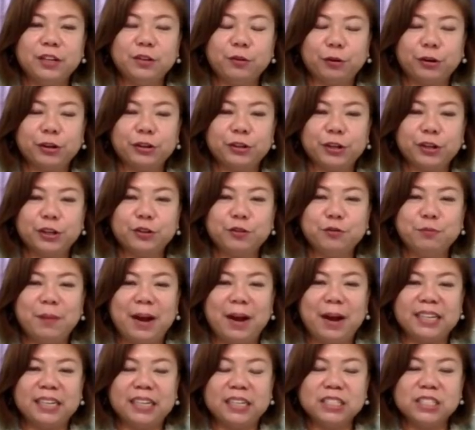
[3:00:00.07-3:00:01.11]
in order to
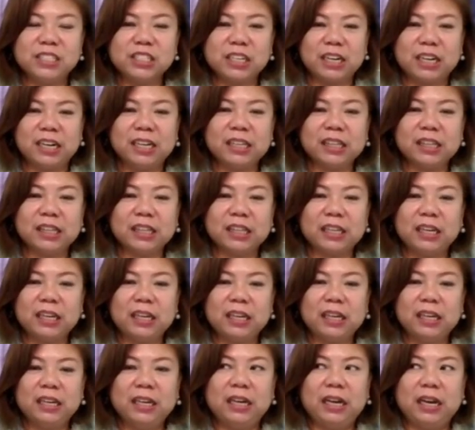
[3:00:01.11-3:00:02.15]
manage it.
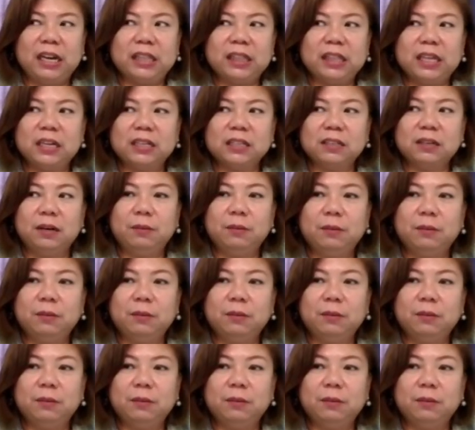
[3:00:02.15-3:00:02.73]
I think